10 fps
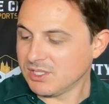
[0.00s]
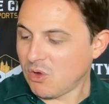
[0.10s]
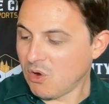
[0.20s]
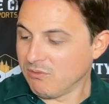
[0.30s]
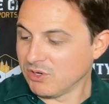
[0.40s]

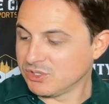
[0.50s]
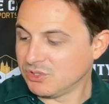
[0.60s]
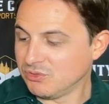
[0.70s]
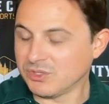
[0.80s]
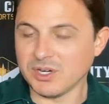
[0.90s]
over
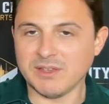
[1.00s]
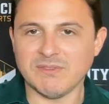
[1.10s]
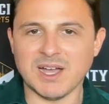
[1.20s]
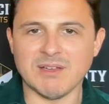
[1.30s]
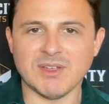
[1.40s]

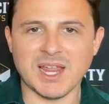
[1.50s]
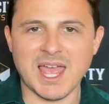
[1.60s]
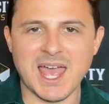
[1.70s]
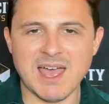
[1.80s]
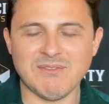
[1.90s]

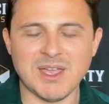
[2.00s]
235.5